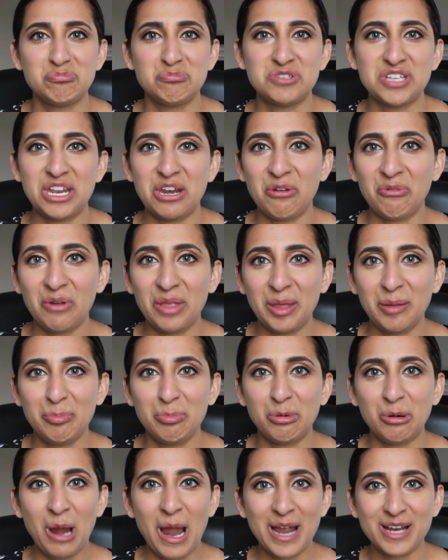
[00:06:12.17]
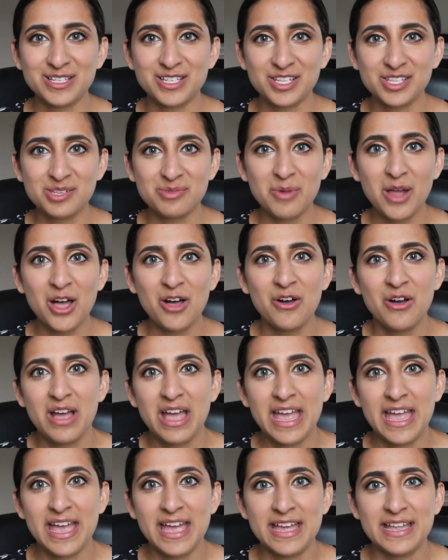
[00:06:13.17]
didn't really practice well,
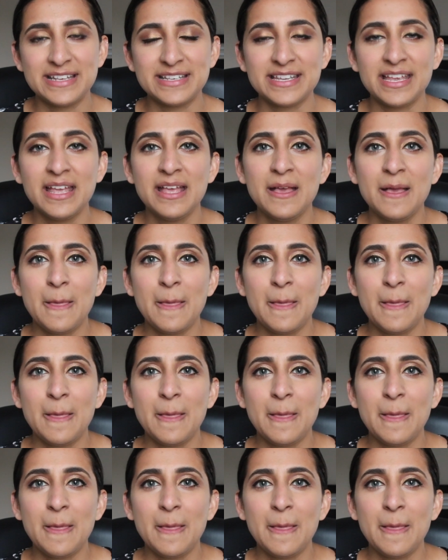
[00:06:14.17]
and